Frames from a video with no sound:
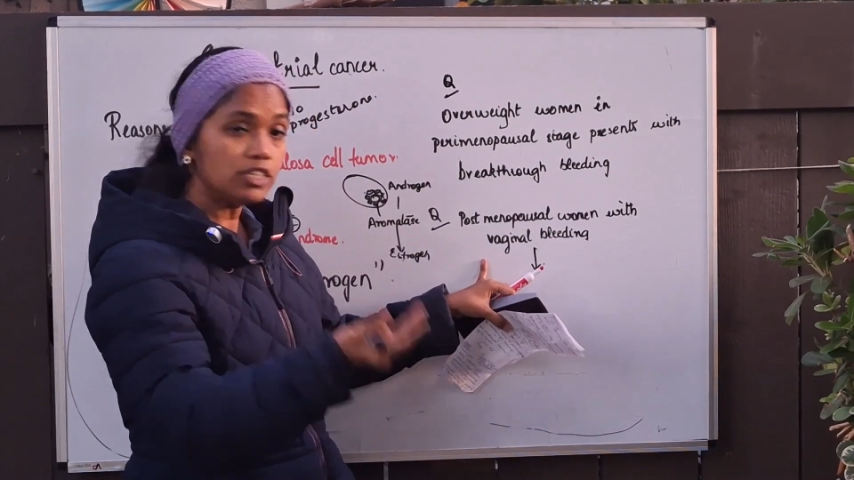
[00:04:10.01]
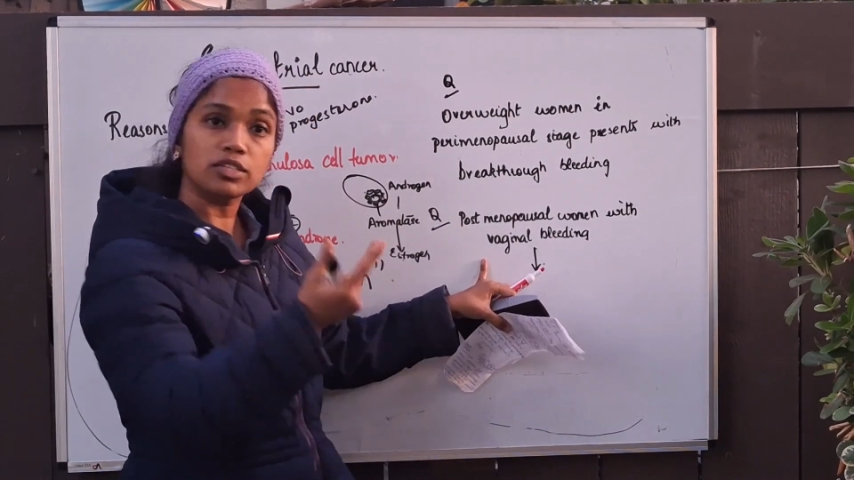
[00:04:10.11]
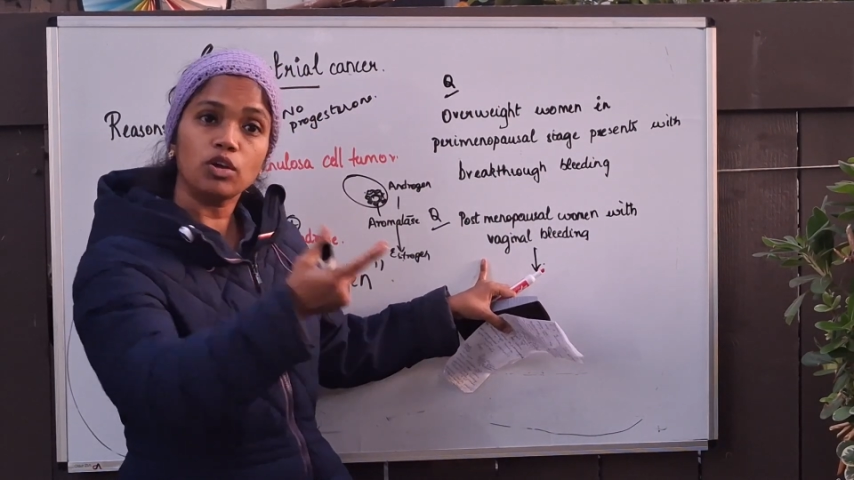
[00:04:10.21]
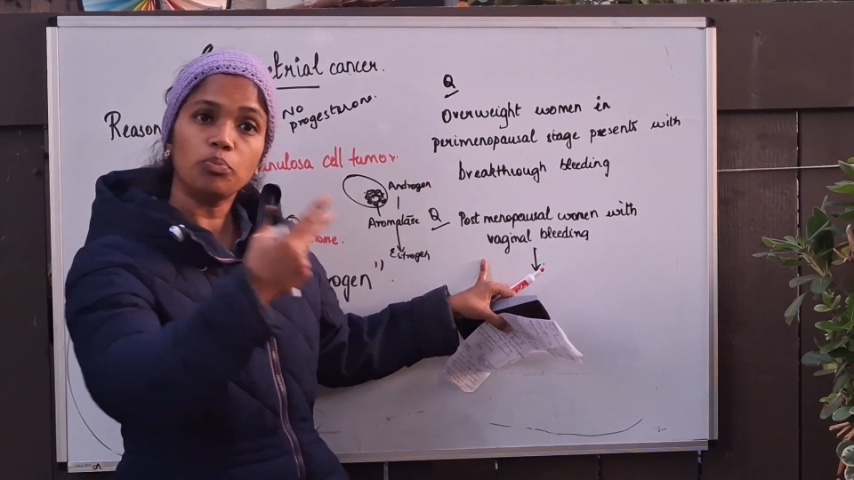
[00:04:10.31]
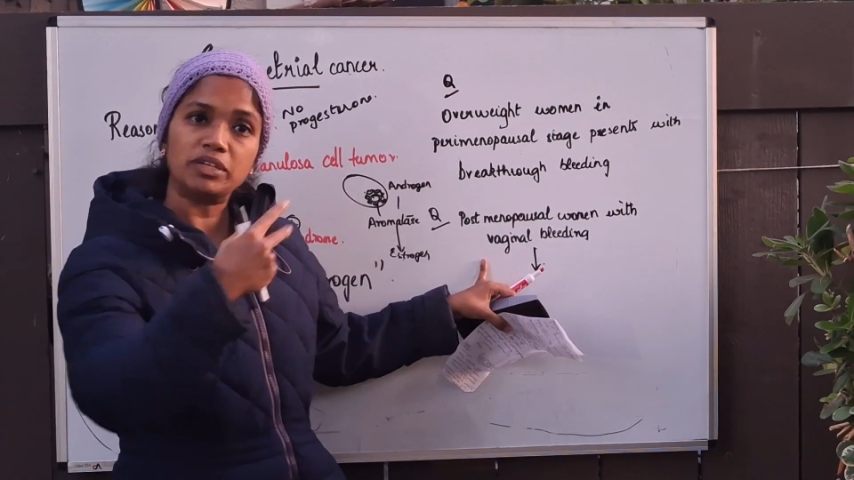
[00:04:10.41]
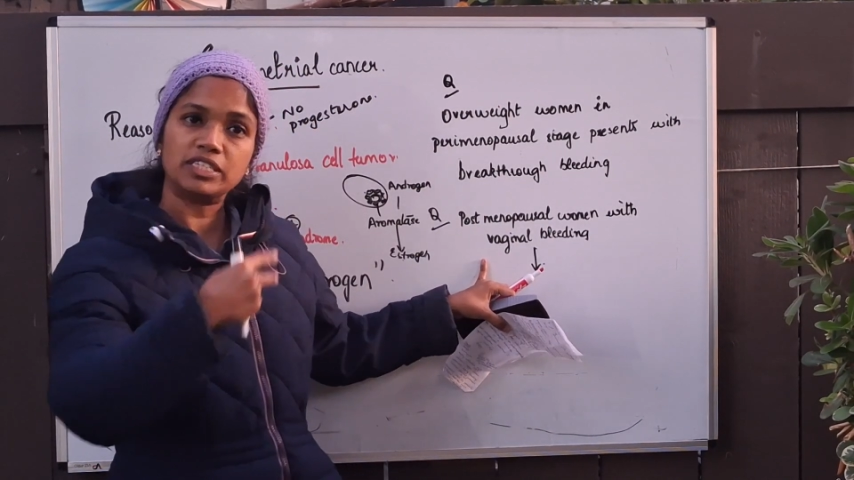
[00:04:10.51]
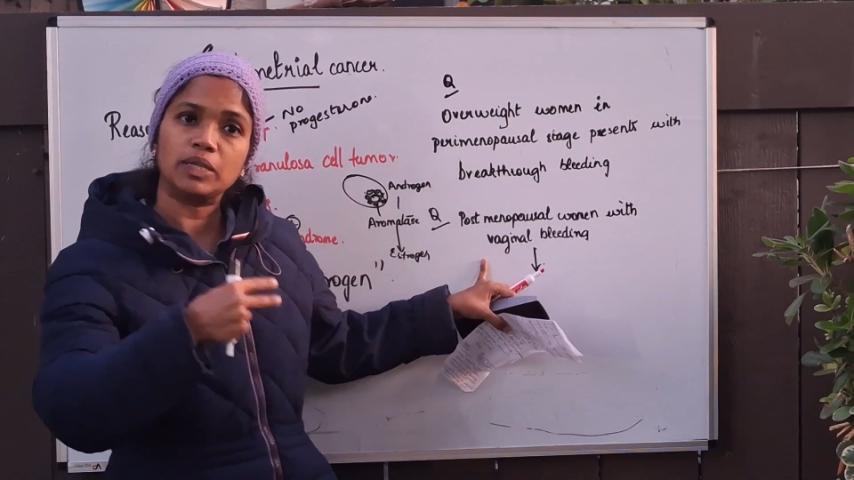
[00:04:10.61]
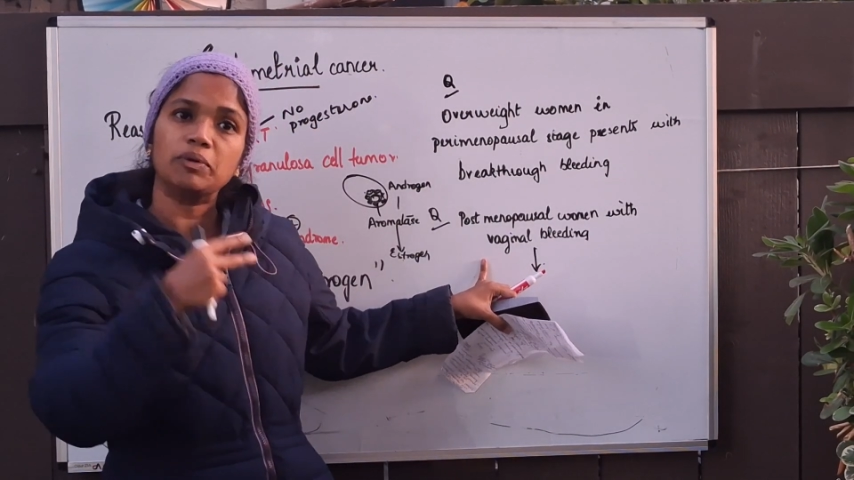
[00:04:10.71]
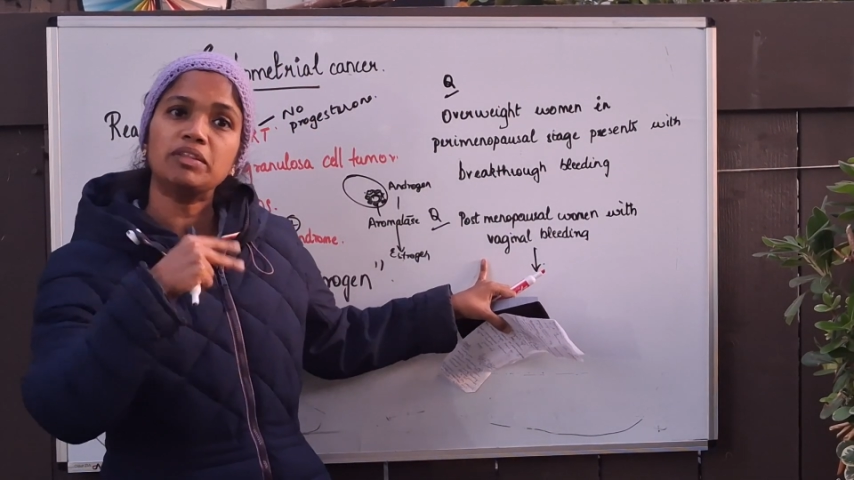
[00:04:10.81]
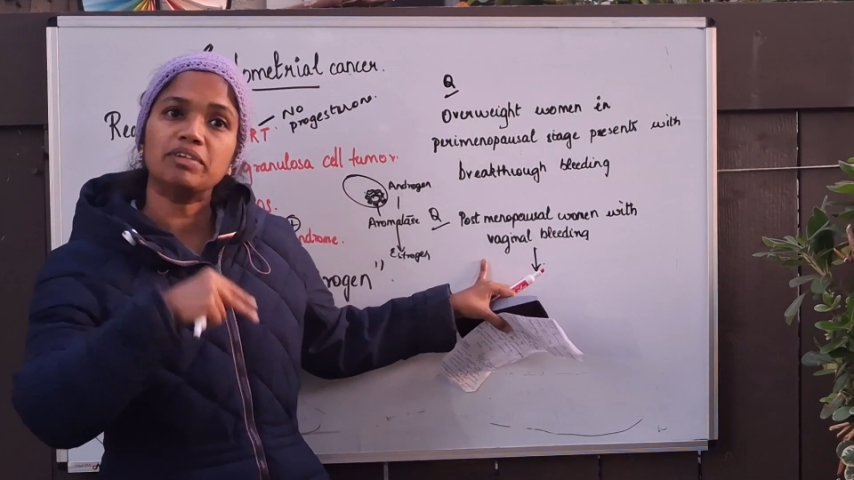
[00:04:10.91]
is now
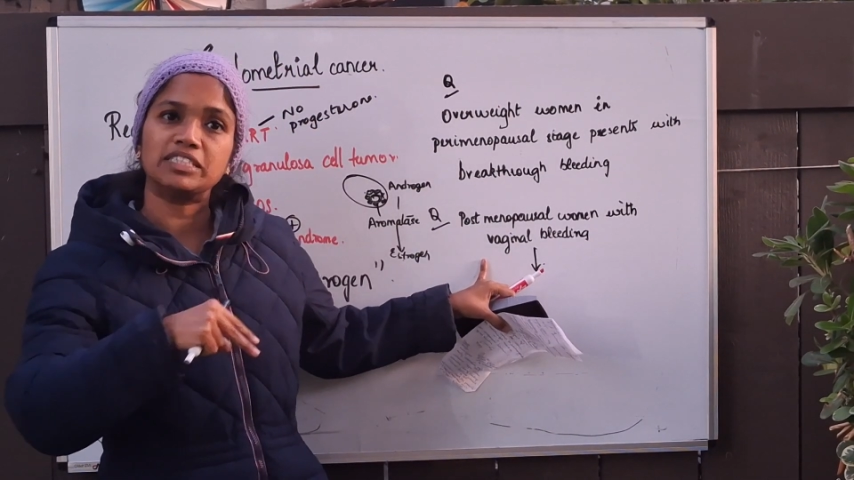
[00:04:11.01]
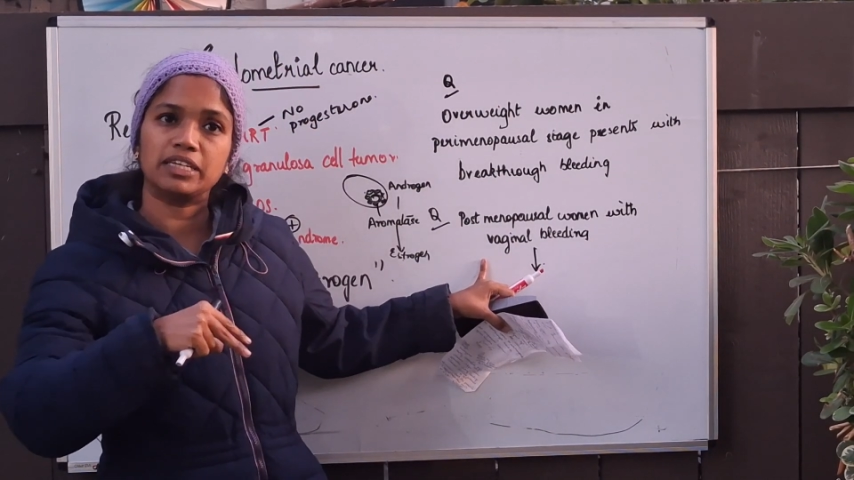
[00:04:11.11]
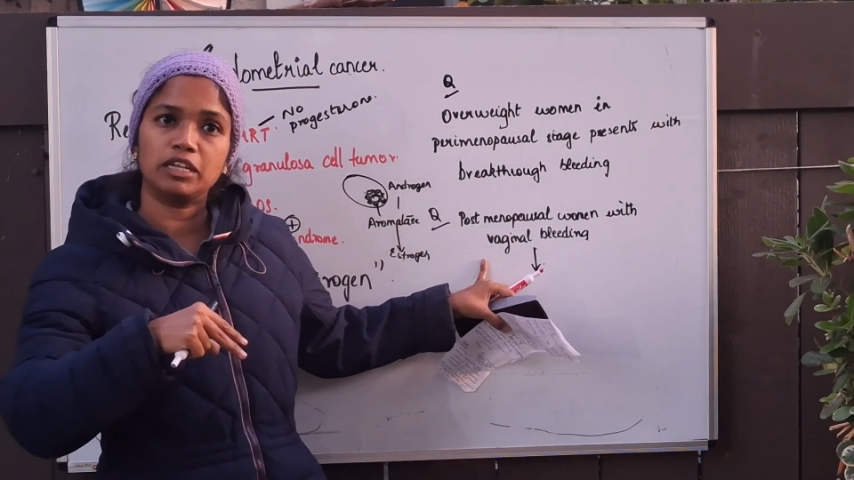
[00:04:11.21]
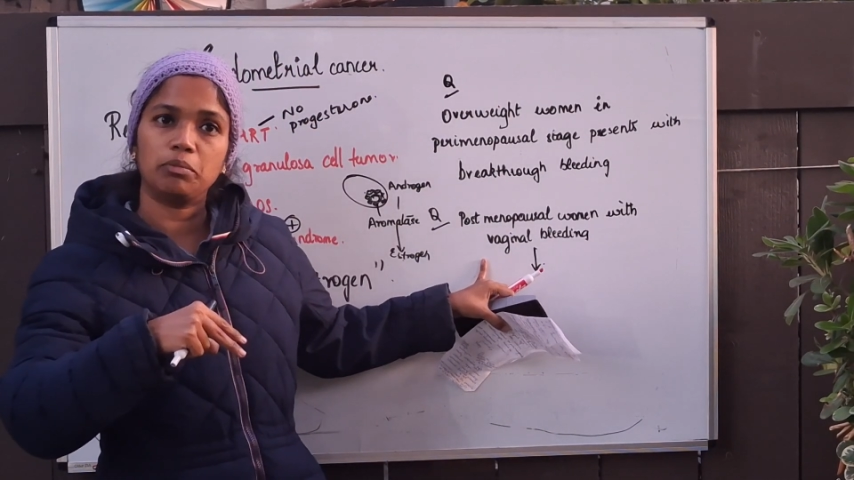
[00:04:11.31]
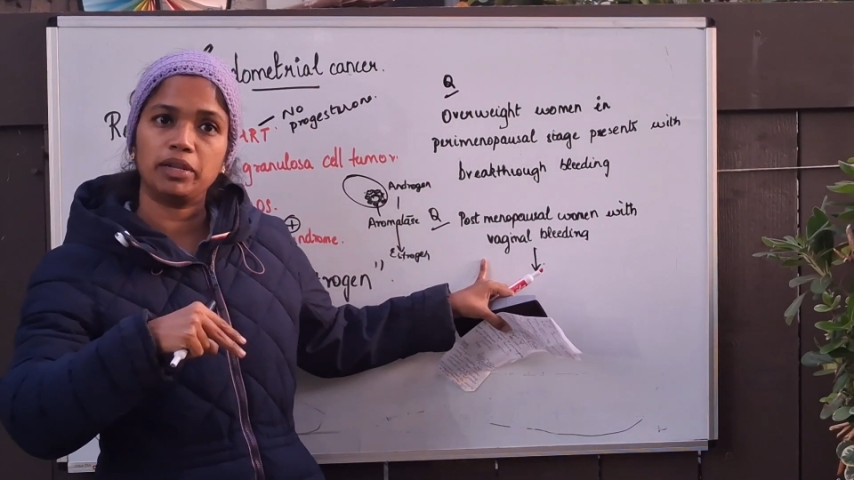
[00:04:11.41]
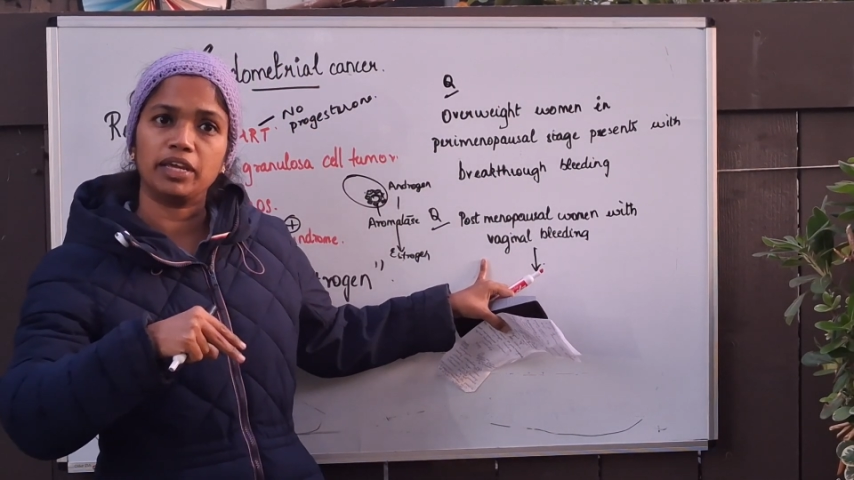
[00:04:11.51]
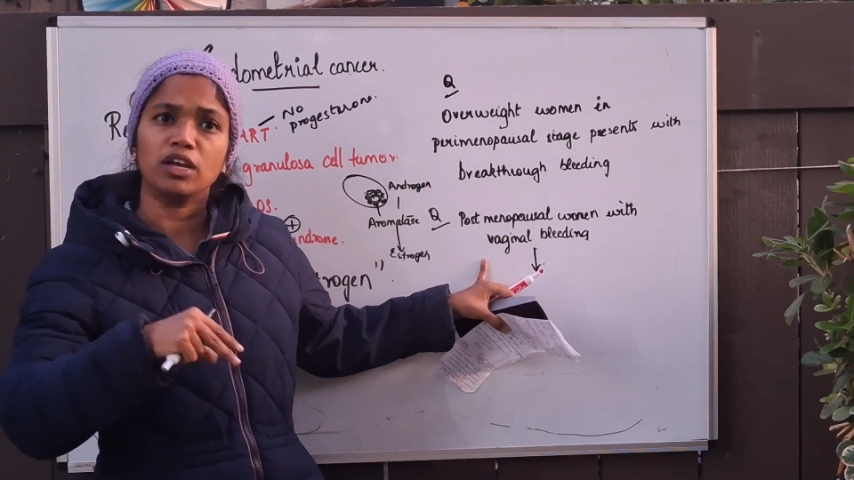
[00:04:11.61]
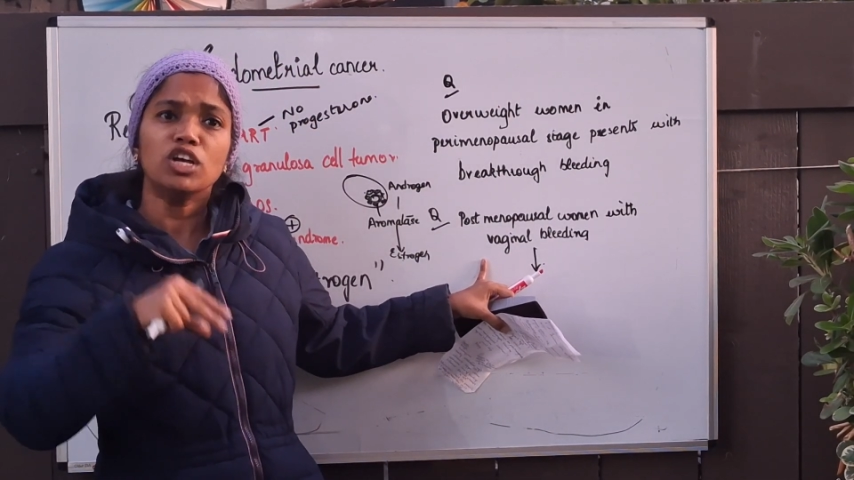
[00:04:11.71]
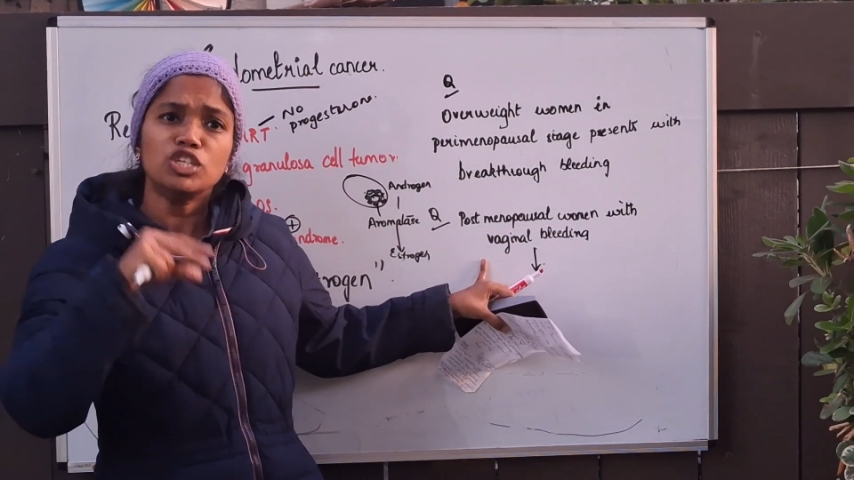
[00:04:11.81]
presenting with vaginal bleeding.